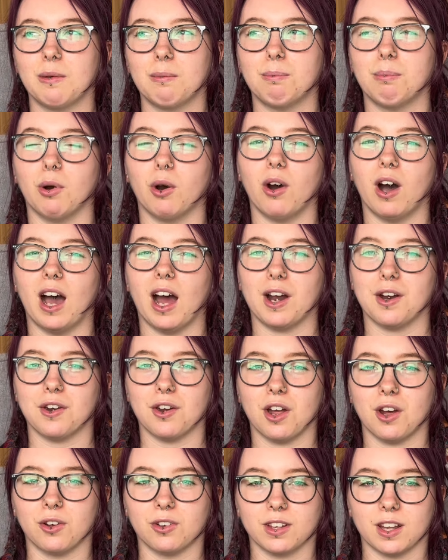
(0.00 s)
but I
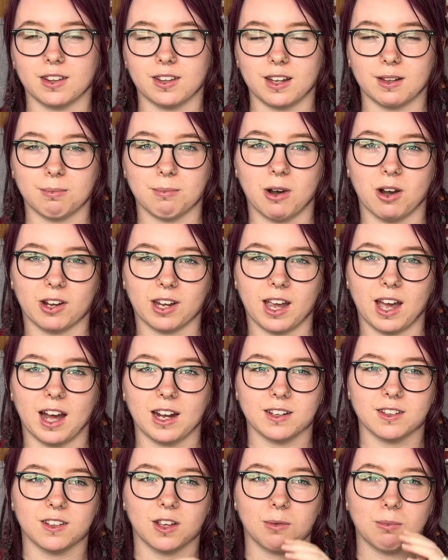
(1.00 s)
know that this market
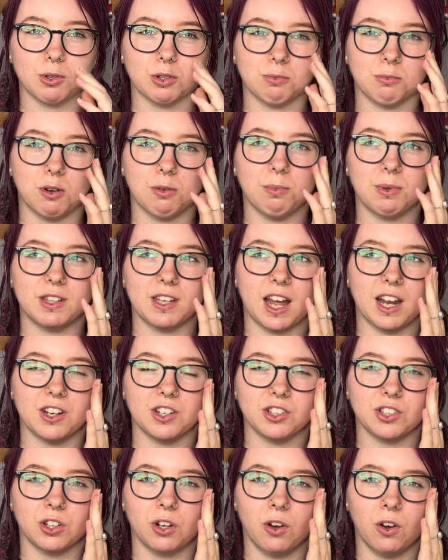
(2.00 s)
had so much more
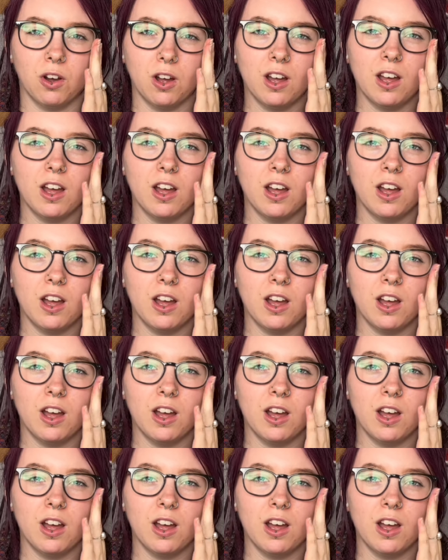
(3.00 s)
potential.